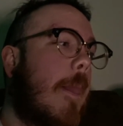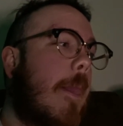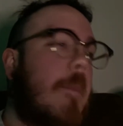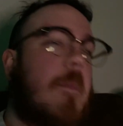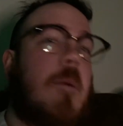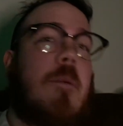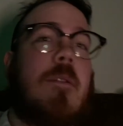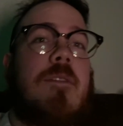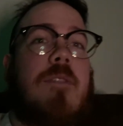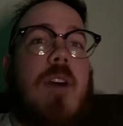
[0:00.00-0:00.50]

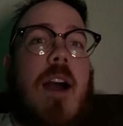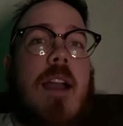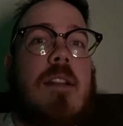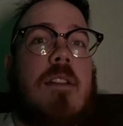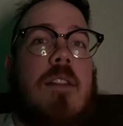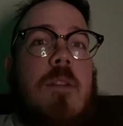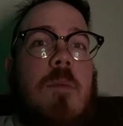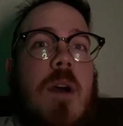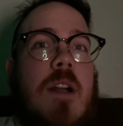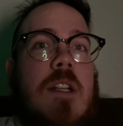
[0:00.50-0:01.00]
But we
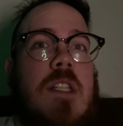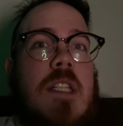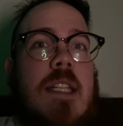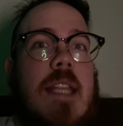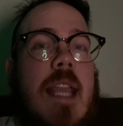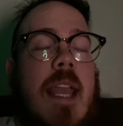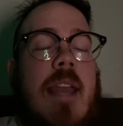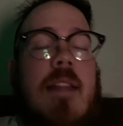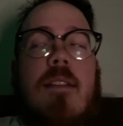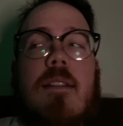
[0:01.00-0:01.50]
finally watched
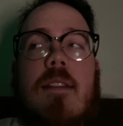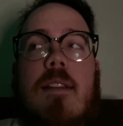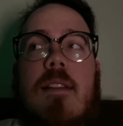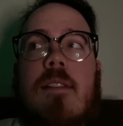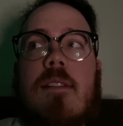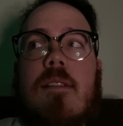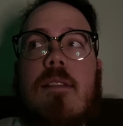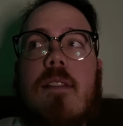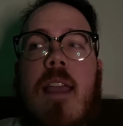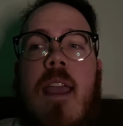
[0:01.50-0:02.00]
The
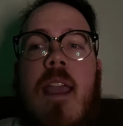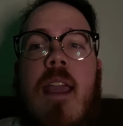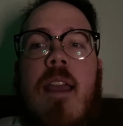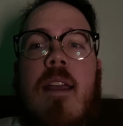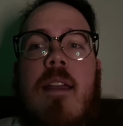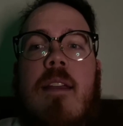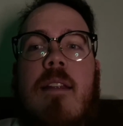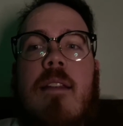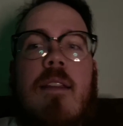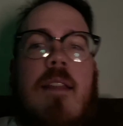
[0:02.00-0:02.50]
Endless,
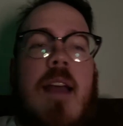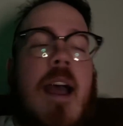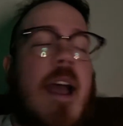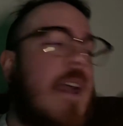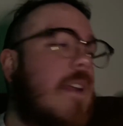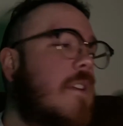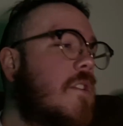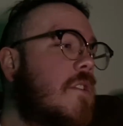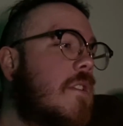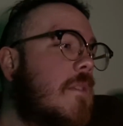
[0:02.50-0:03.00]
and
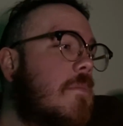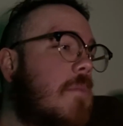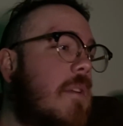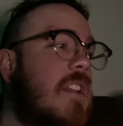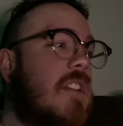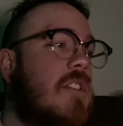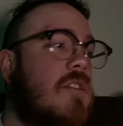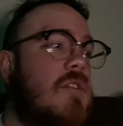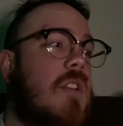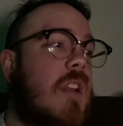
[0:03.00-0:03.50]

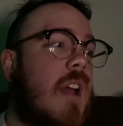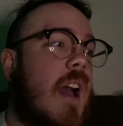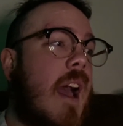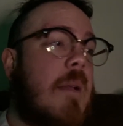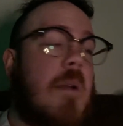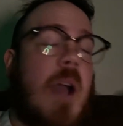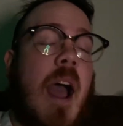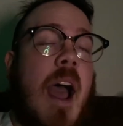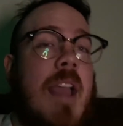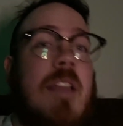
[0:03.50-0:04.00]

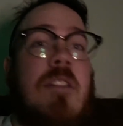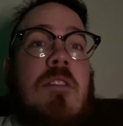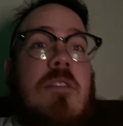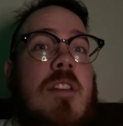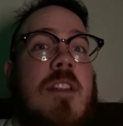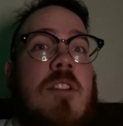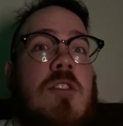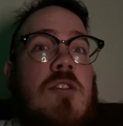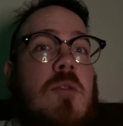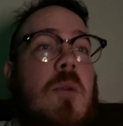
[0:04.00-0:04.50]
I
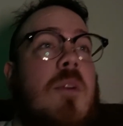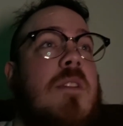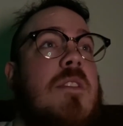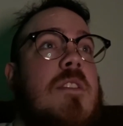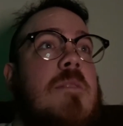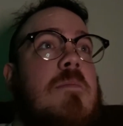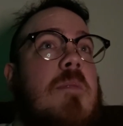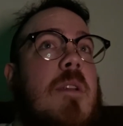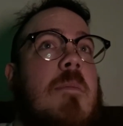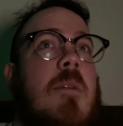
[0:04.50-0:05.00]
enjoyed
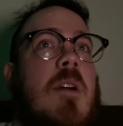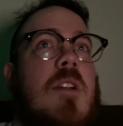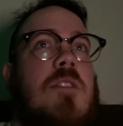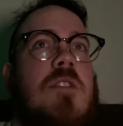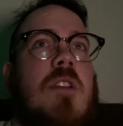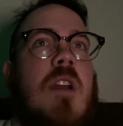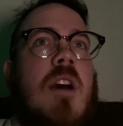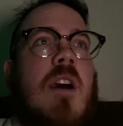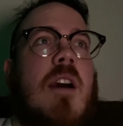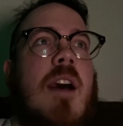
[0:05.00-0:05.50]
this pretty
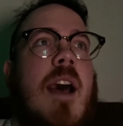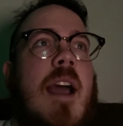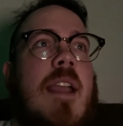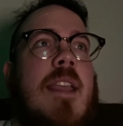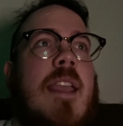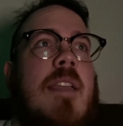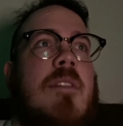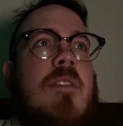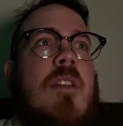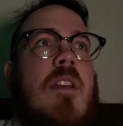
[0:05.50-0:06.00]
much. I
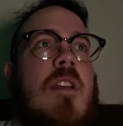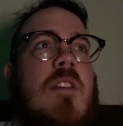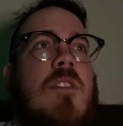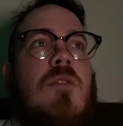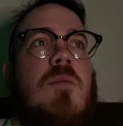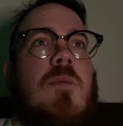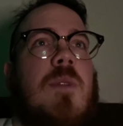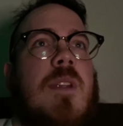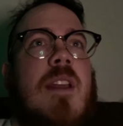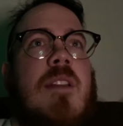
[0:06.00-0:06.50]
gave it a
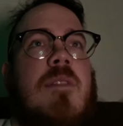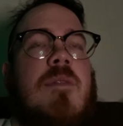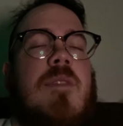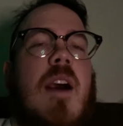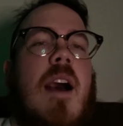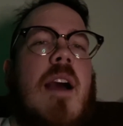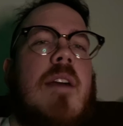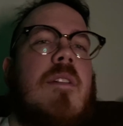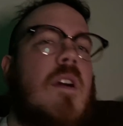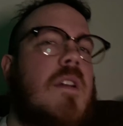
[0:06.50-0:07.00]
3 out of
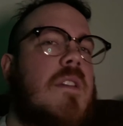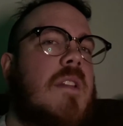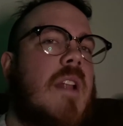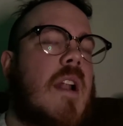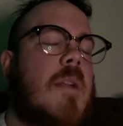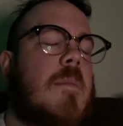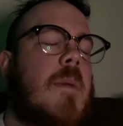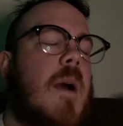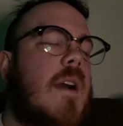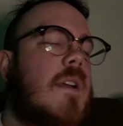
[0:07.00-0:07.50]
5 on
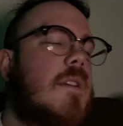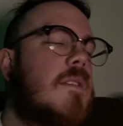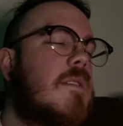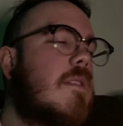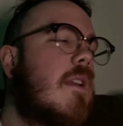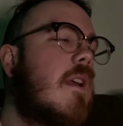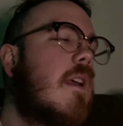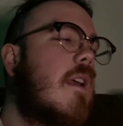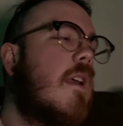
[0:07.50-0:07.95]
Letterboxd.